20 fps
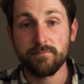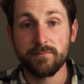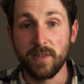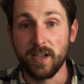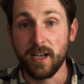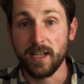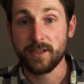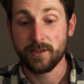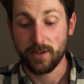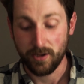
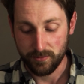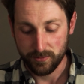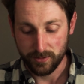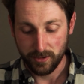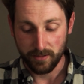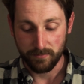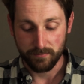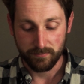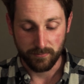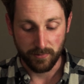the list goes
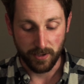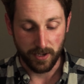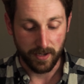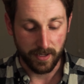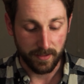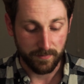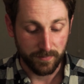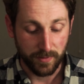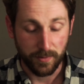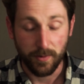on
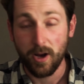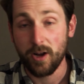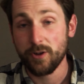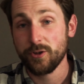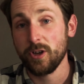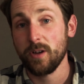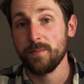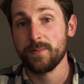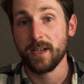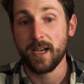really. There are
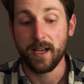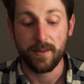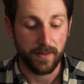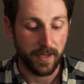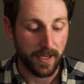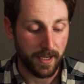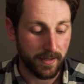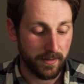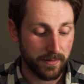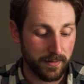jobs out
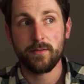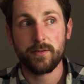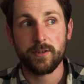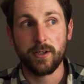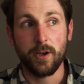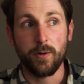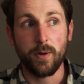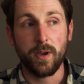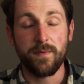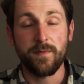there,
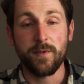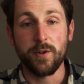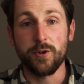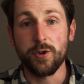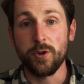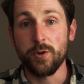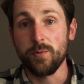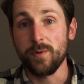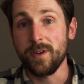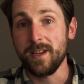so if you
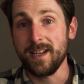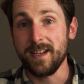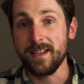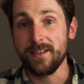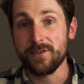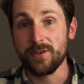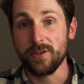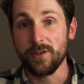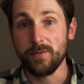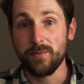do
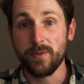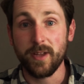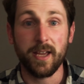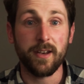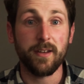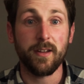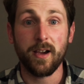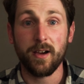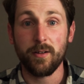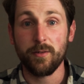need to,
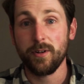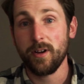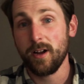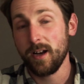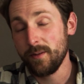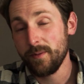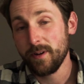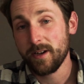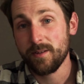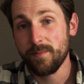then I would
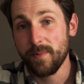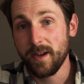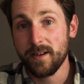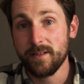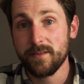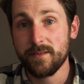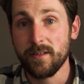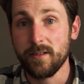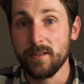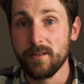highly
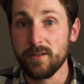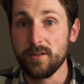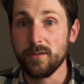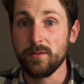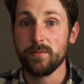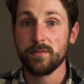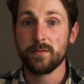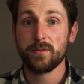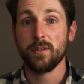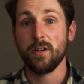recommend that
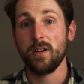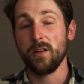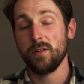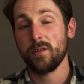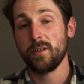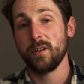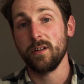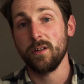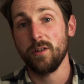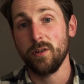you start
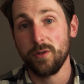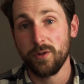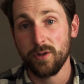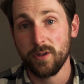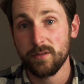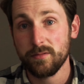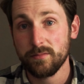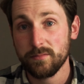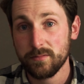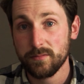looking at
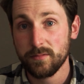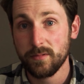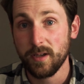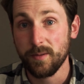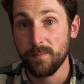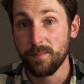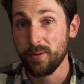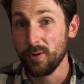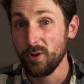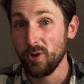other
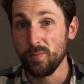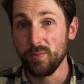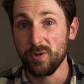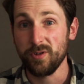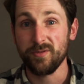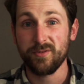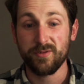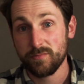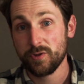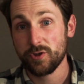
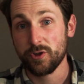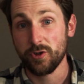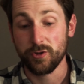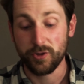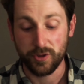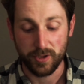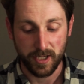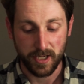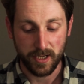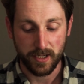employment
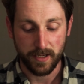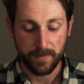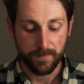should you need